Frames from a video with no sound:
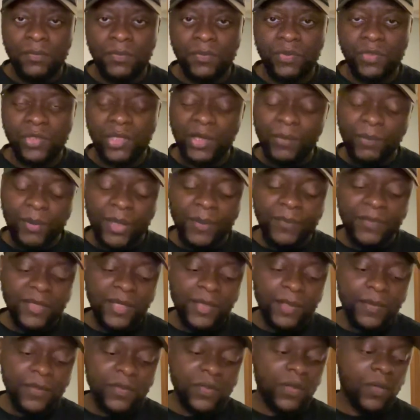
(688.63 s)
Do you get what I'm
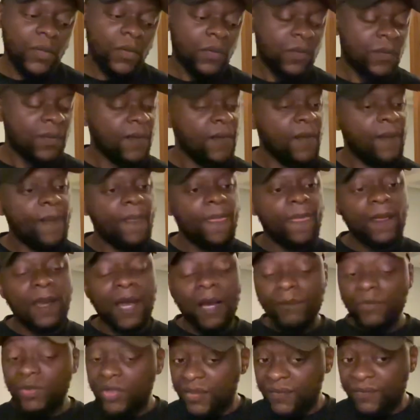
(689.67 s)
saying? So
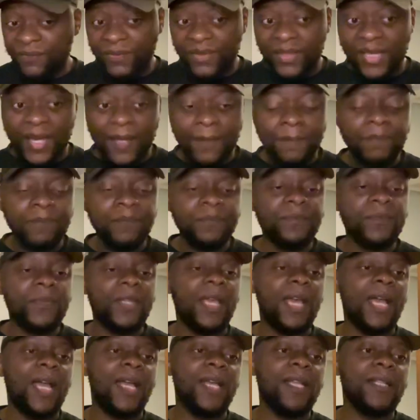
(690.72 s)
I'm looking for that.
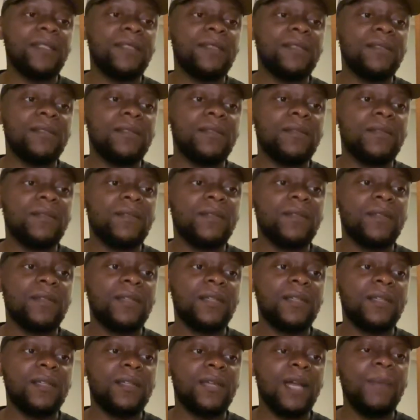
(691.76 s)
And
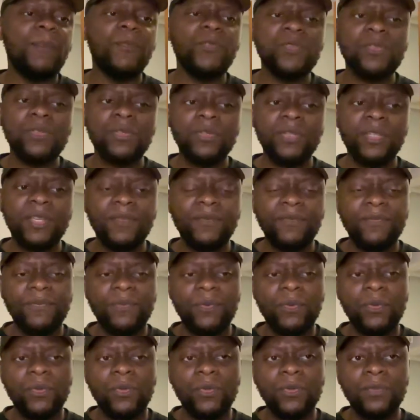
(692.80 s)
I'm also looking
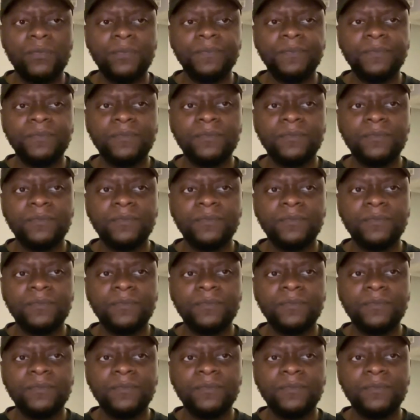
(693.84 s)
for